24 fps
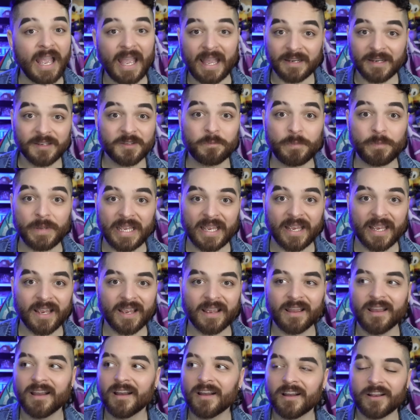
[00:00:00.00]
and
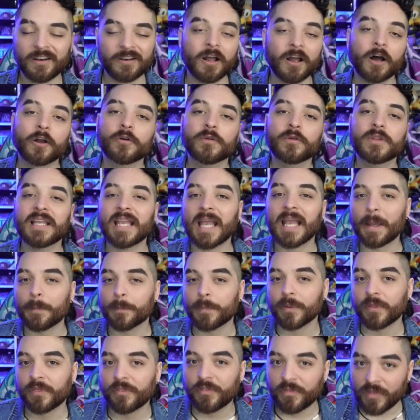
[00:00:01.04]
being not only
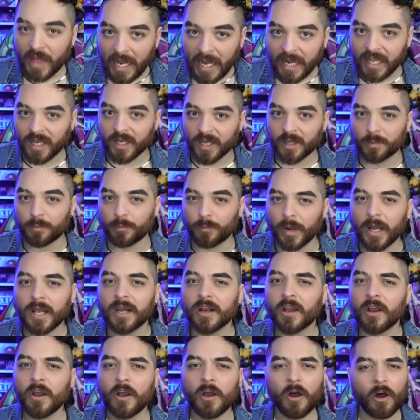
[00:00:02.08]
empathetic, but
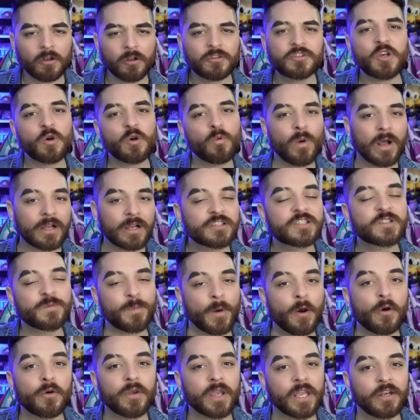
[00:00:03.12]
also
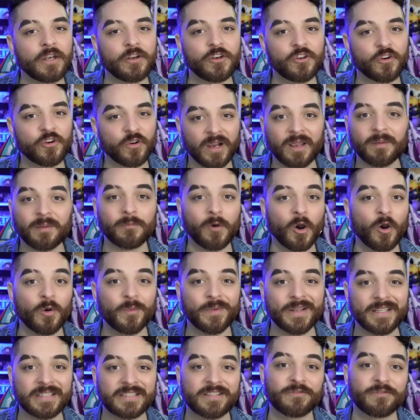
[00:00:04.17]
well-spoken during
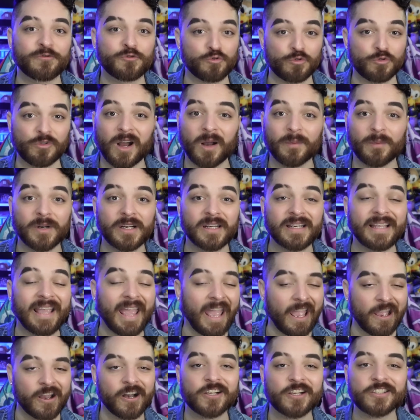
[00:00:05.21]
moments of drama,
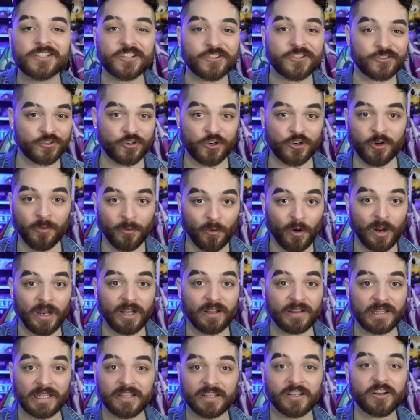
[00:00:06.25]
chaos, and
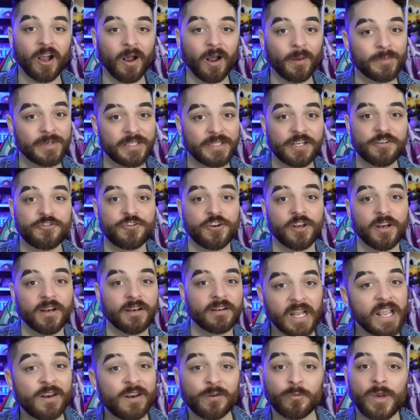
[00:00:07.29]
turmoil in the competition.
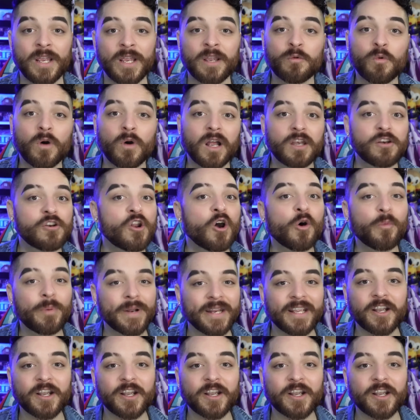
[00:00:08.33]
In week 1, nobody